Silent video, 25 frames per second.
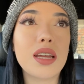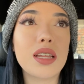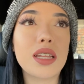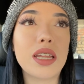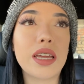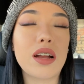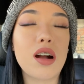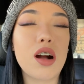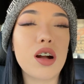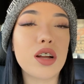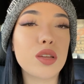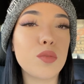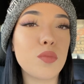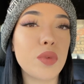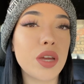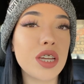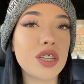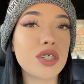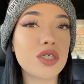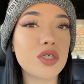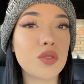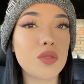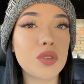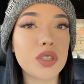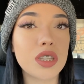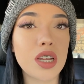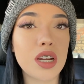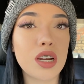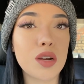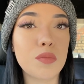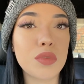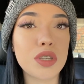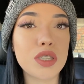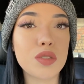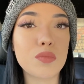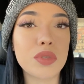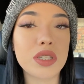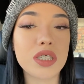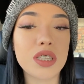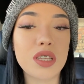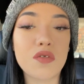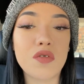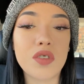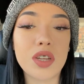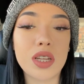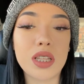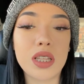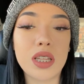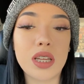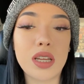like occupational therapy
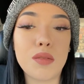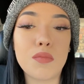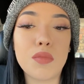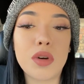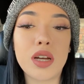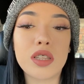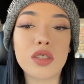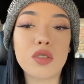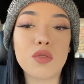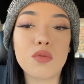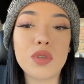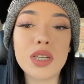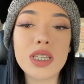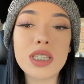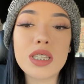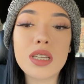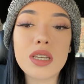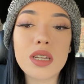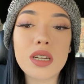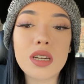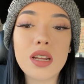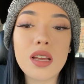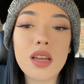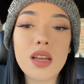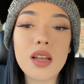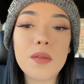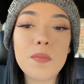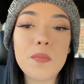specifically, but the reason